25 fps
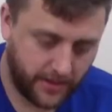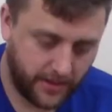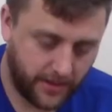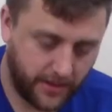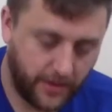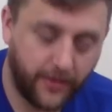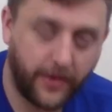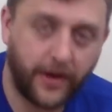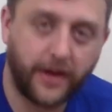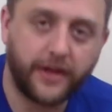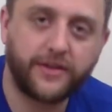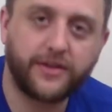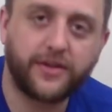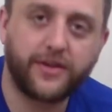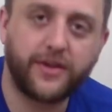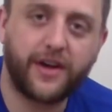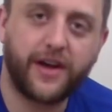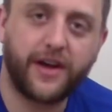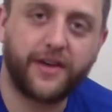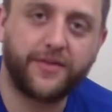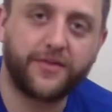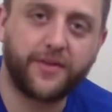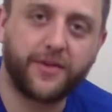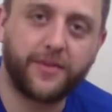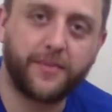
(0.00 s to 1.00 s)
All right, so
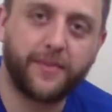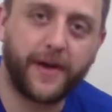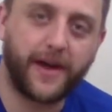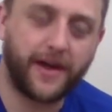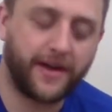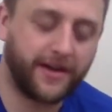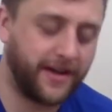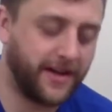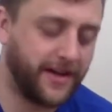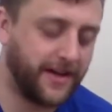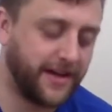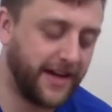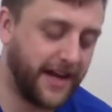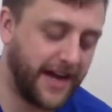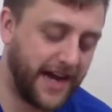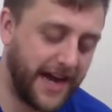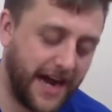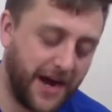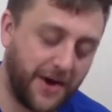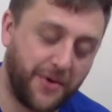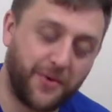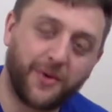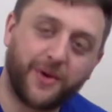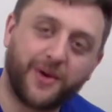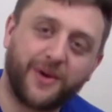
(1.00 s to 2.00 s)
after about an
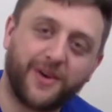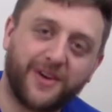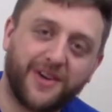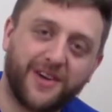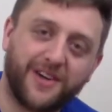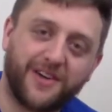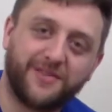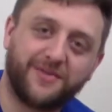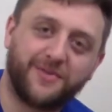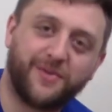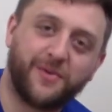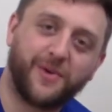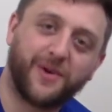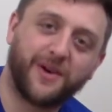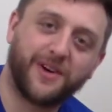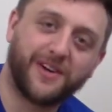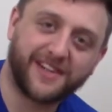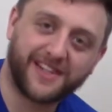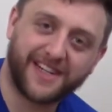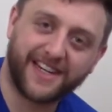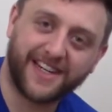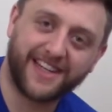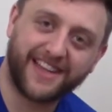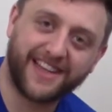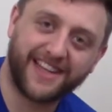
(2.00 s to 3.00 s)
hour of
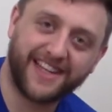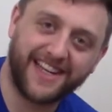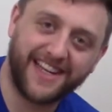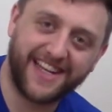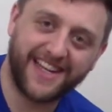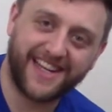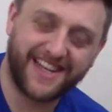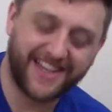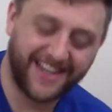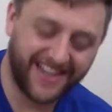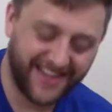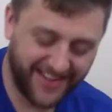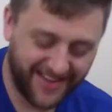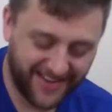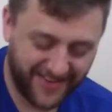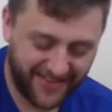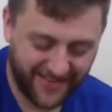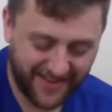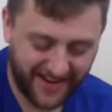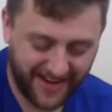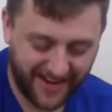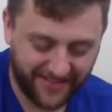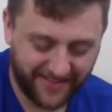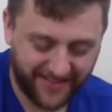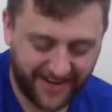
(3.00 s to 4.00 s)
work, I think,
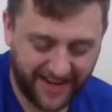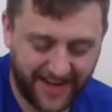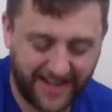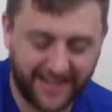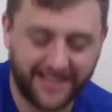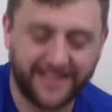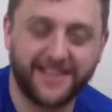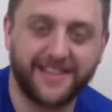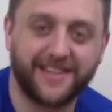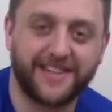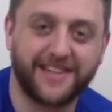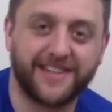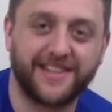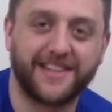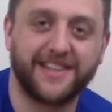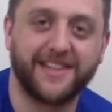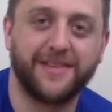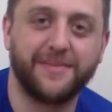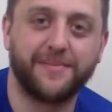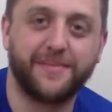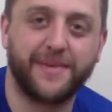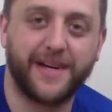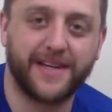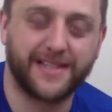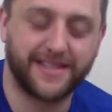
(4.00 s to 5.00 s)
we have hot dogs,
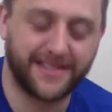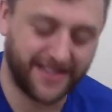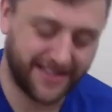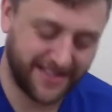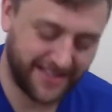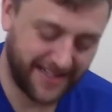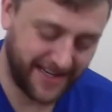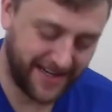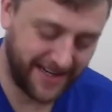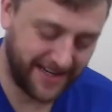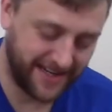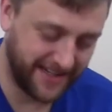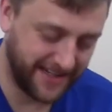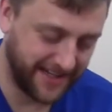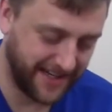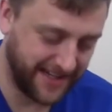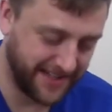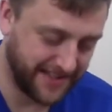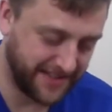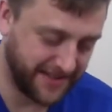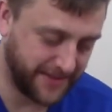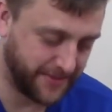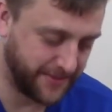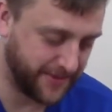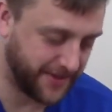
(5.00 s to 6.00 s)
pasta salad,
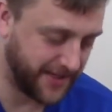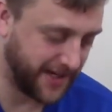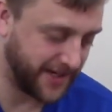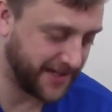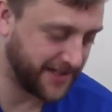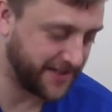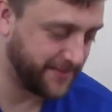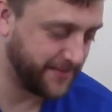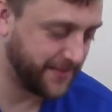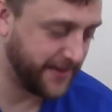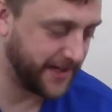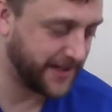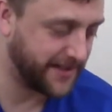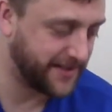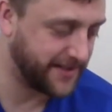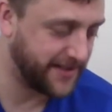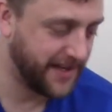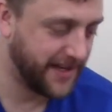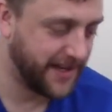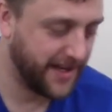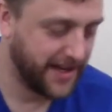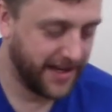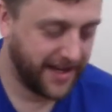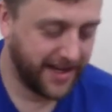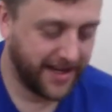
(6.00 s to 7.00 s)
and some Chex Mix.
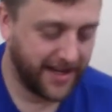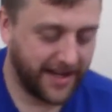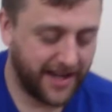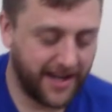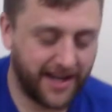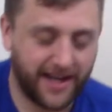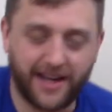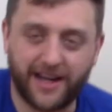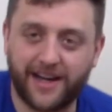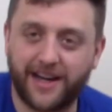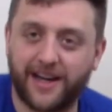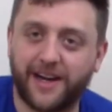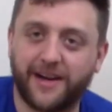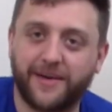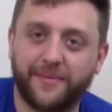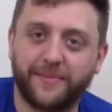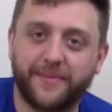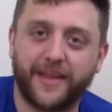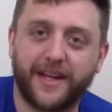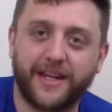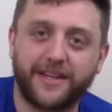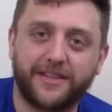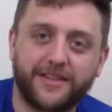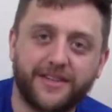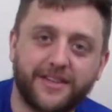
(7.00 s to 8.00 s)

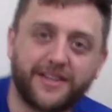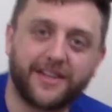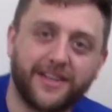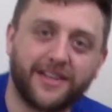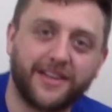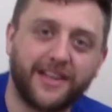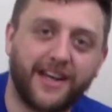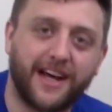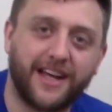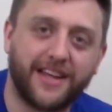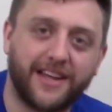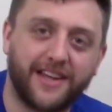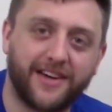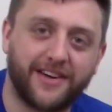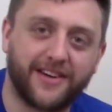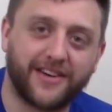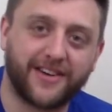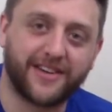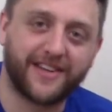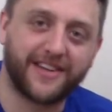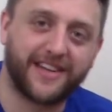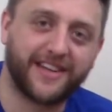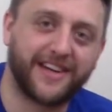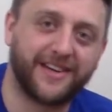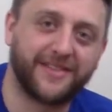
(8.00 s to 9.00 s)
That took a lot
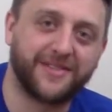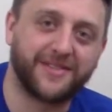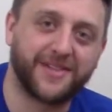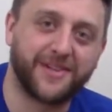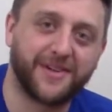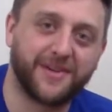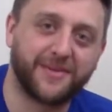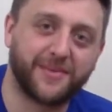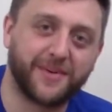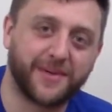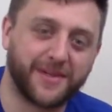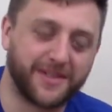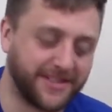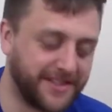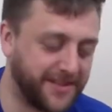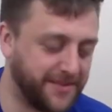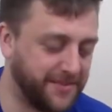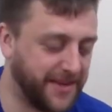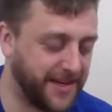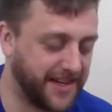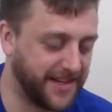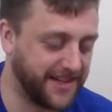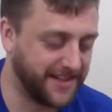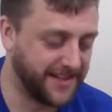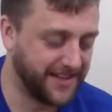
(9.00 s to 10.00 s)
longer than I was hoping to
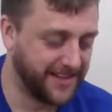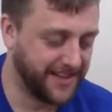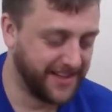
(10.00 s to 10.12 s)
make